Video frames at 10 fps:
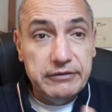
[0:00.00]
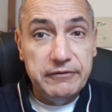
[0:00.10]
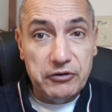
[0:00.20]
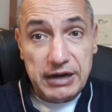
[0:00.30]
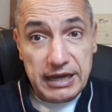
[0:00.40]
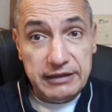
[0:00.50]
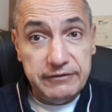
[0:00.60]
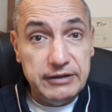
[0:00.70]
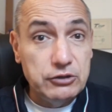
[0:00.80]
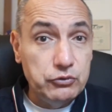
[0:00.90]
for life
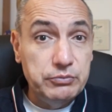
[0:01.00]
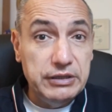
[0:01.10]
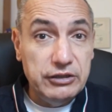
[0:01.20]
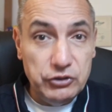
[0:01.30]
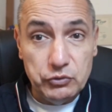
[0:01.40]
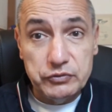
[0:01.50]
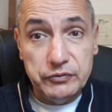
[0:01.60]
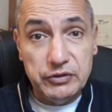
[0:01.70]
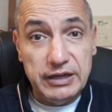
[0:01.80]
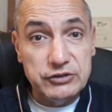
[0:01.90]
would be
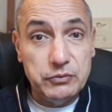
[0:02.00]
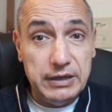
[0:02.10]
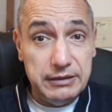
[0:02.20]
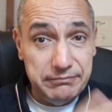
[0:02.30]
useful as well.